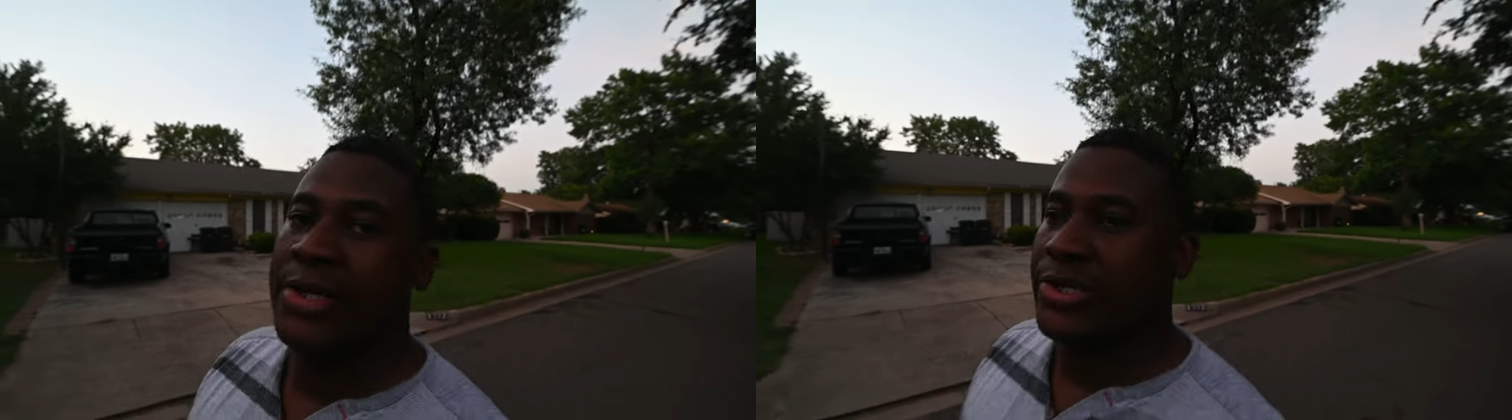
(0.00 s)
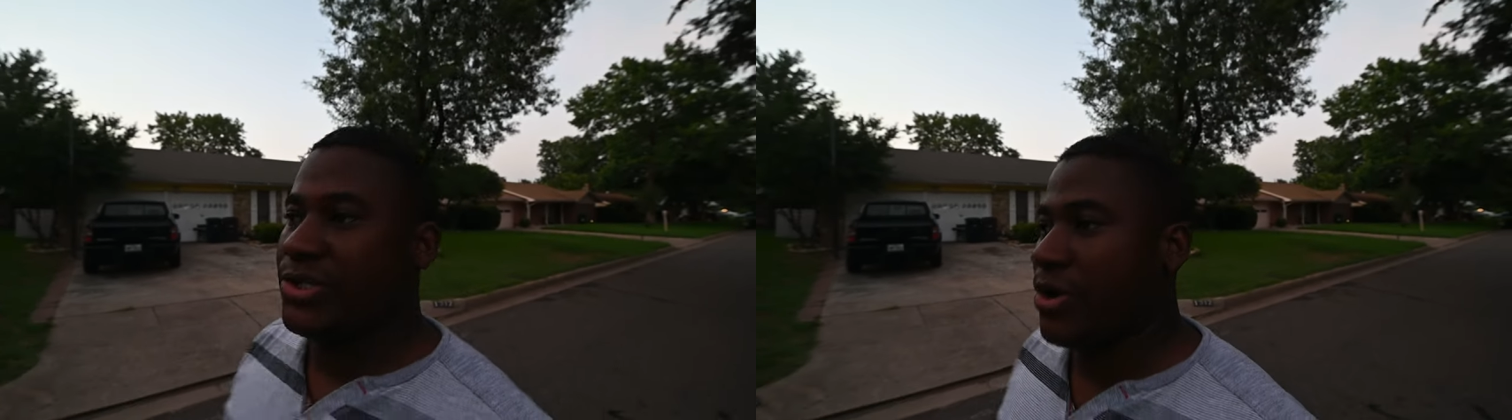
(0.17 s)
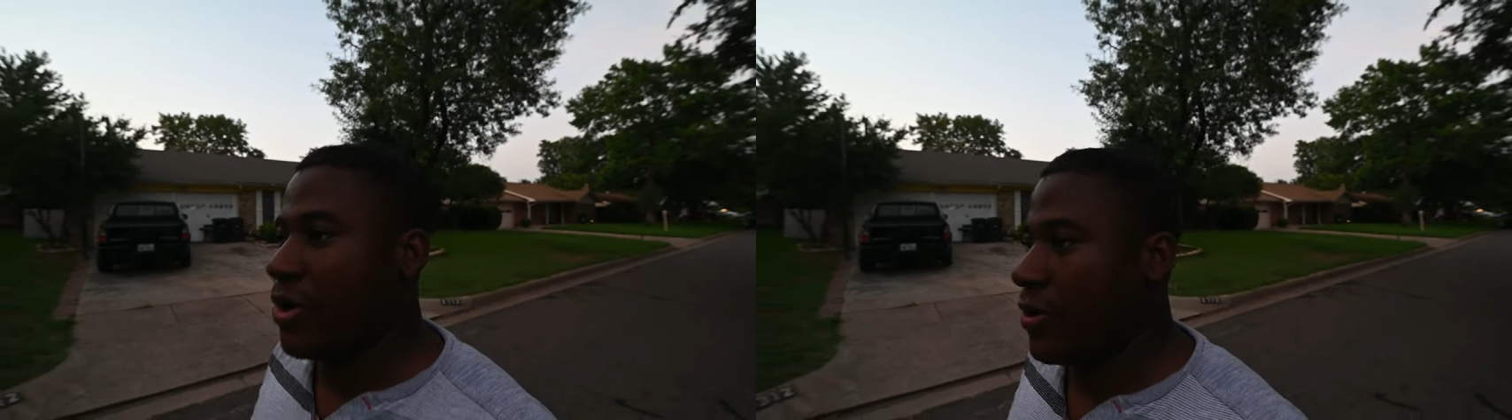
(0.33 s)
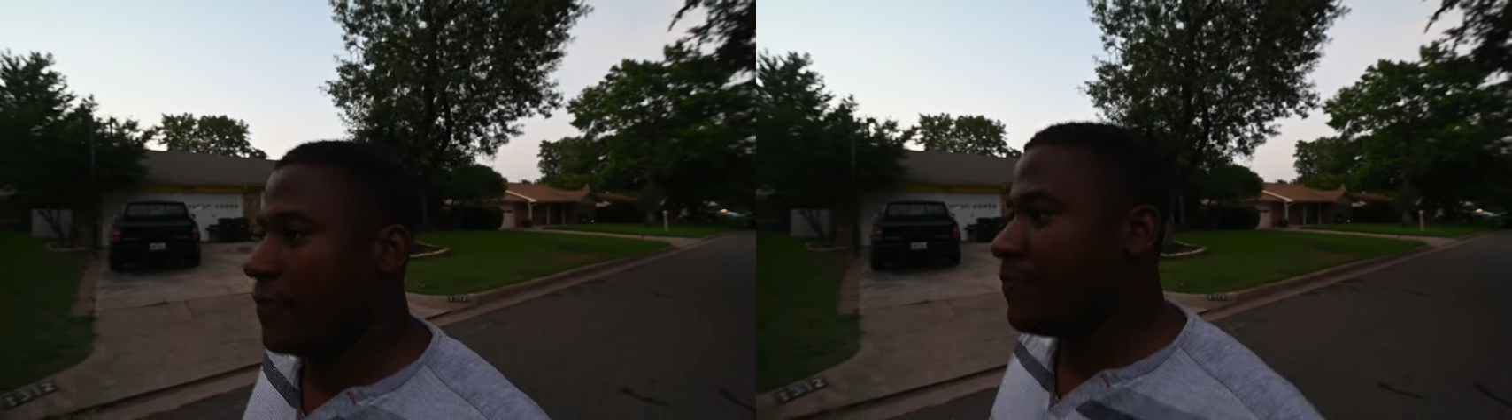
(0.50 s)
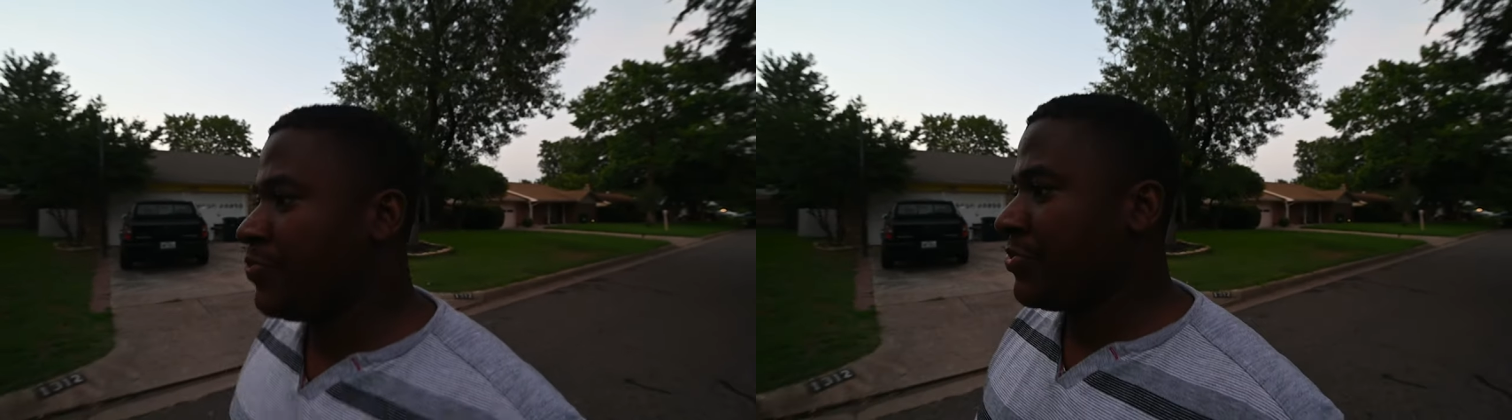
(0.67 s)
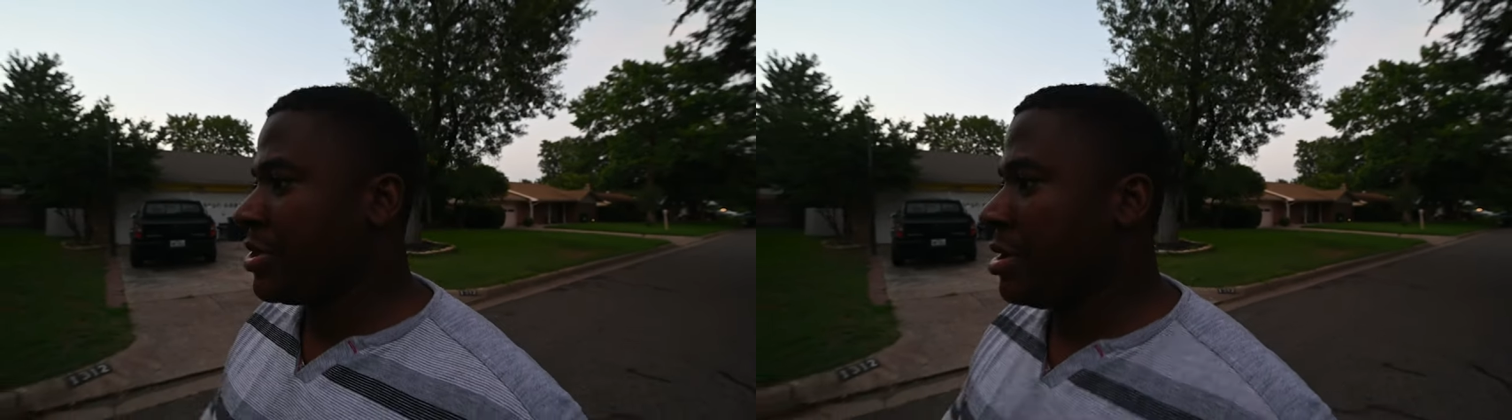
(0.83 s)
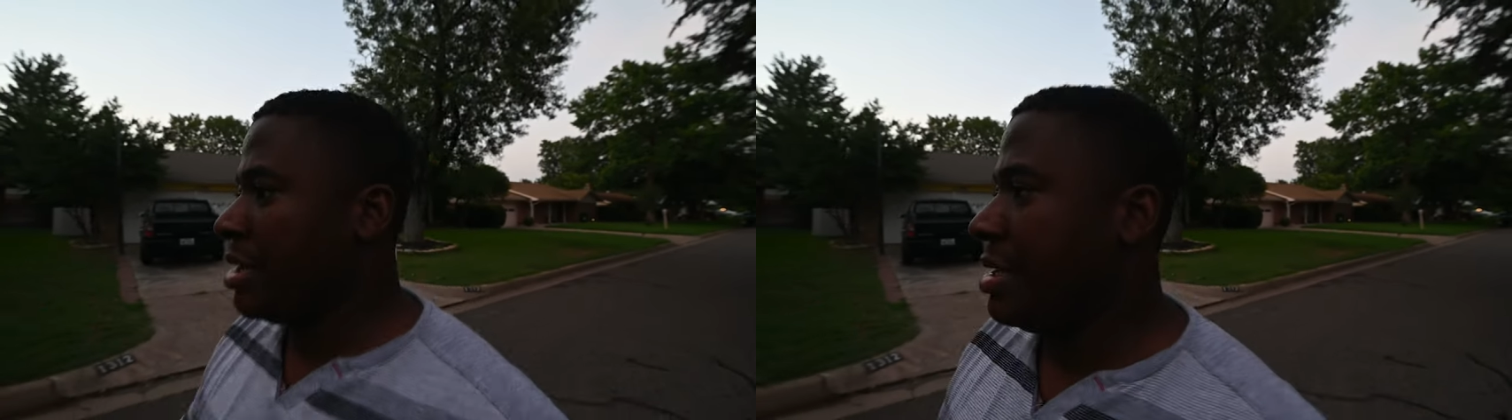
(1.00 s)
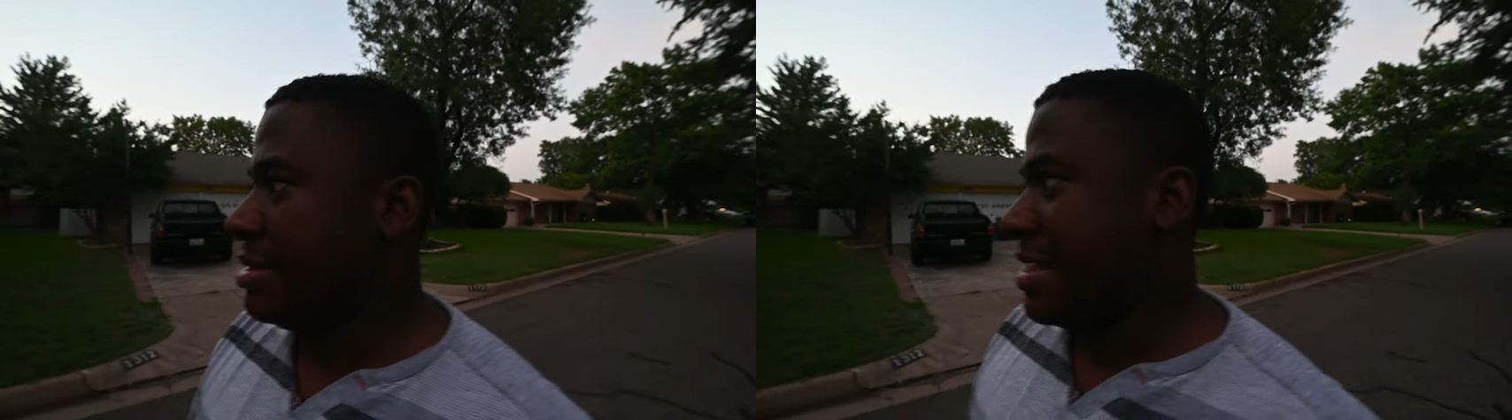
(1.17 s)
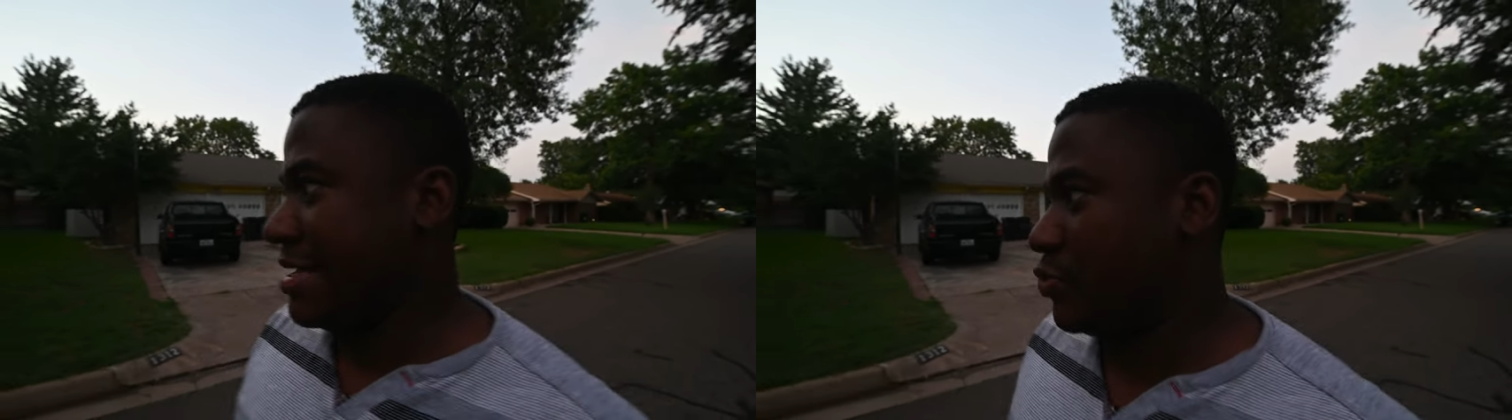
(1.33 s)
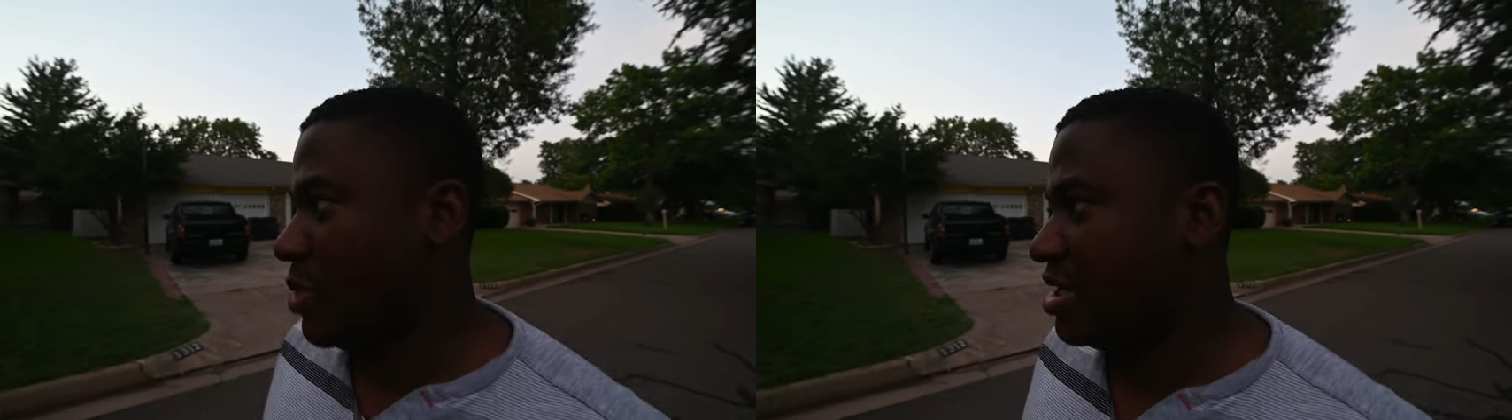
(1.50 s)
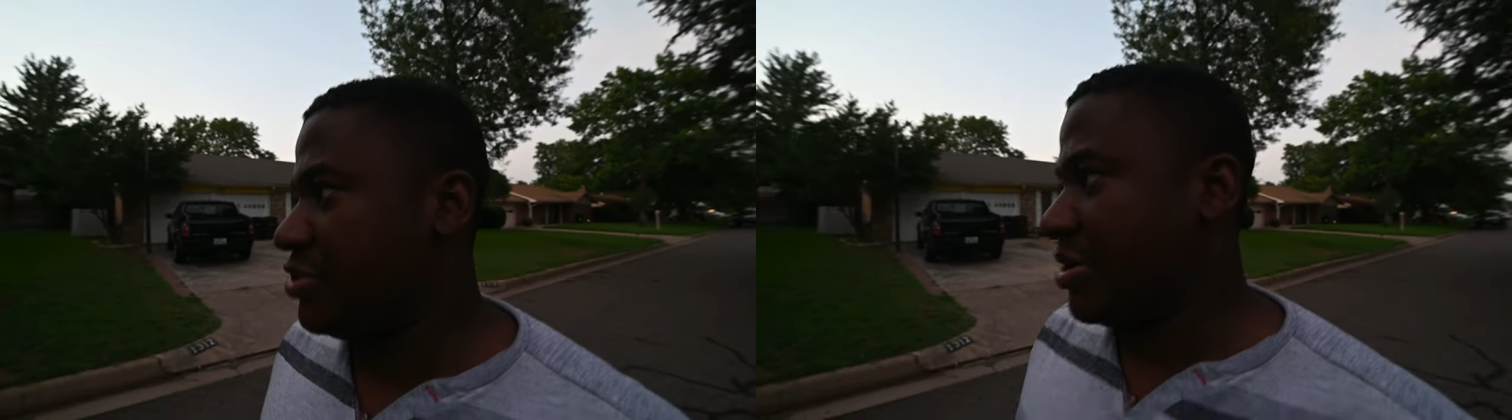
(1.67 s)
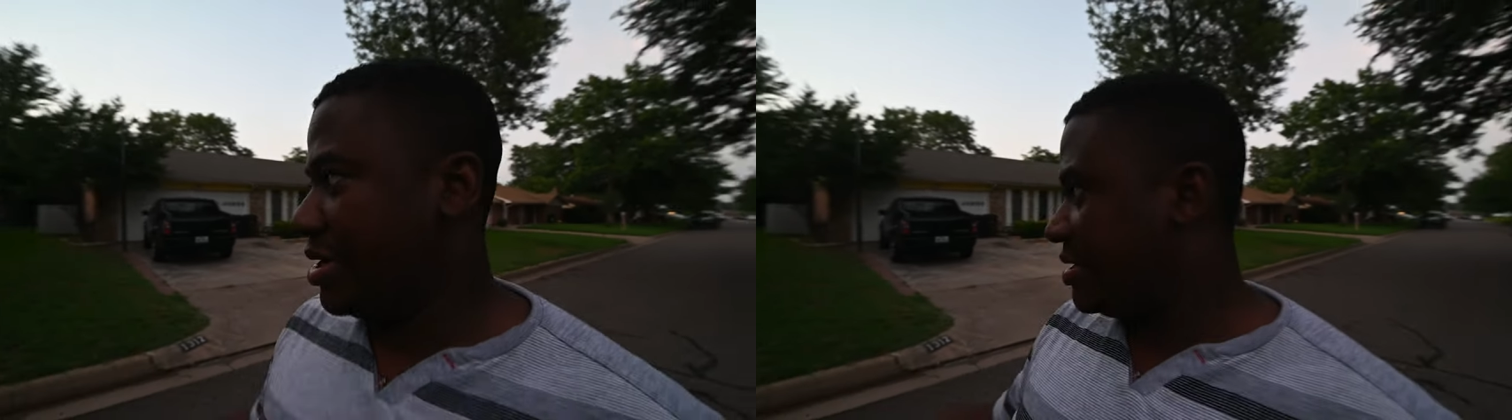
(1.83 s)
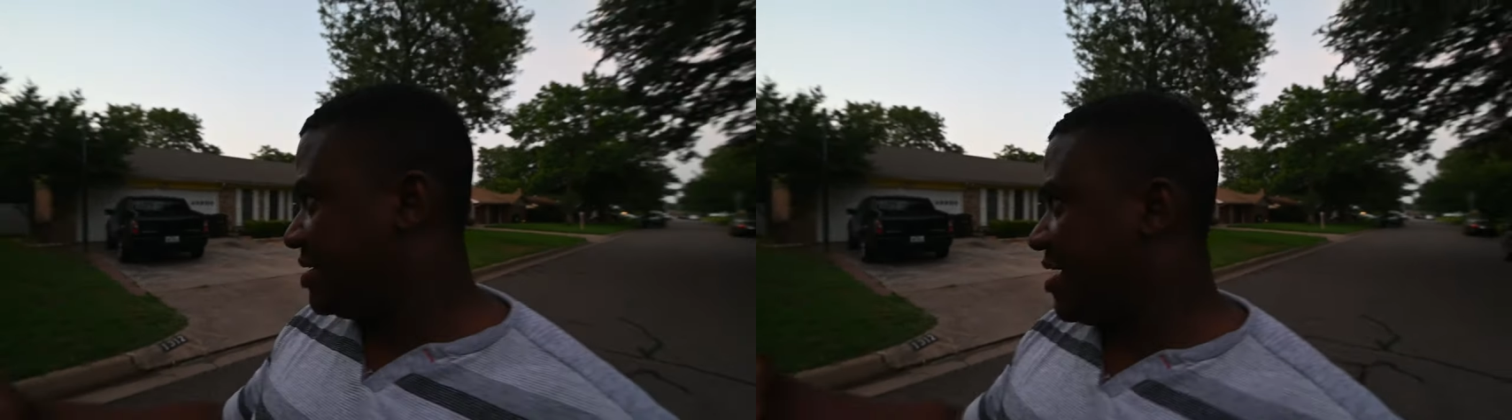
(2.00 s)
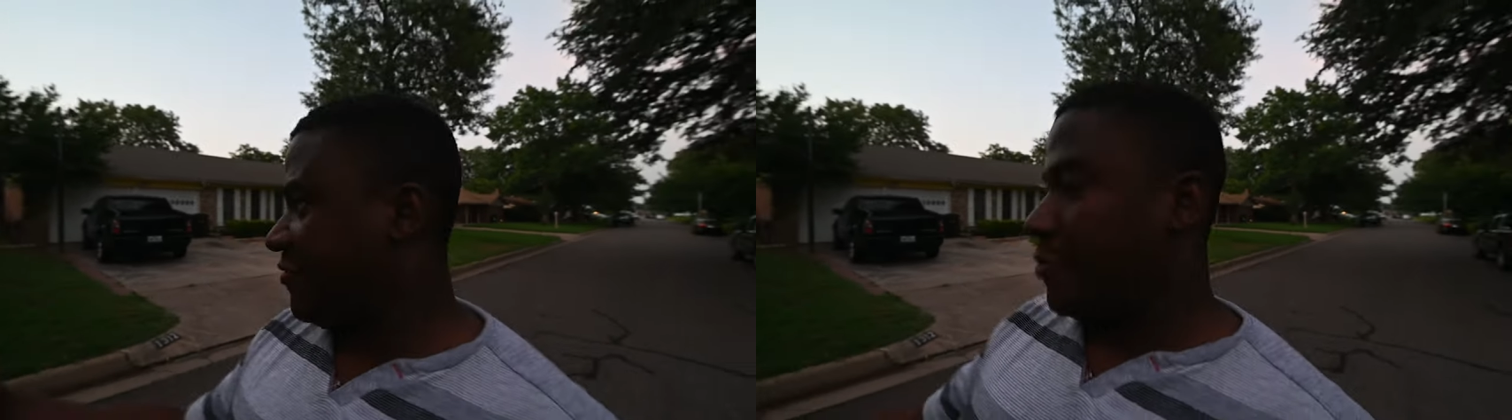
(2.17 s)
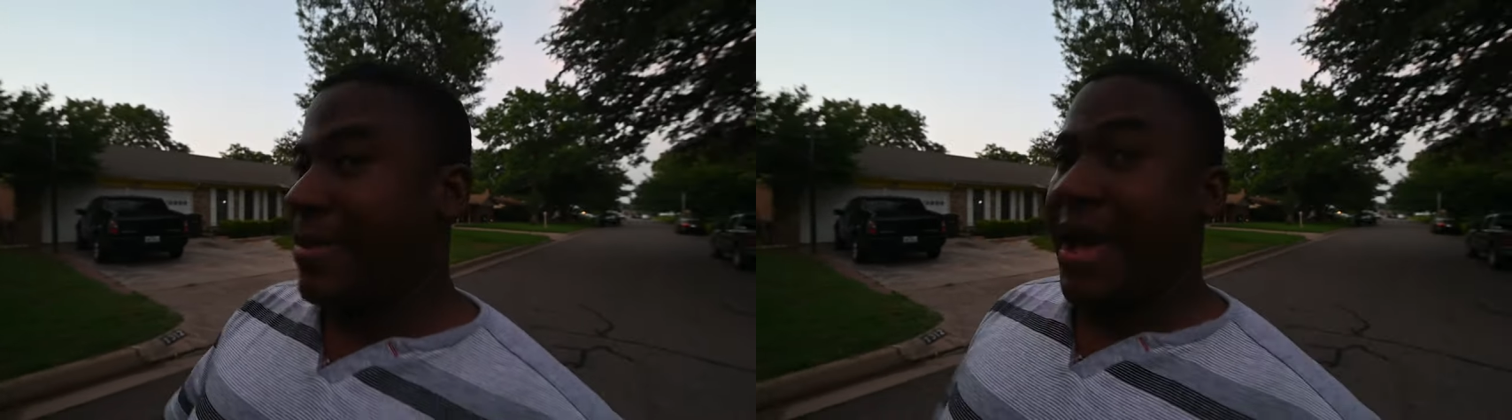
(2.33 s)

So that's one trick, save your